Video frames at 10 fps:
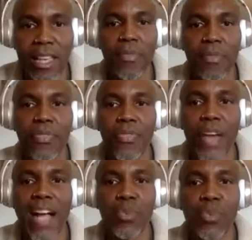and
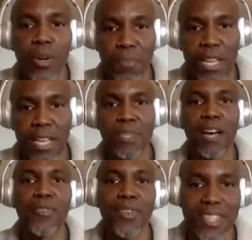that's where it becomes
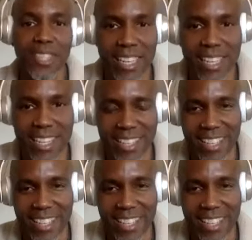effortless again.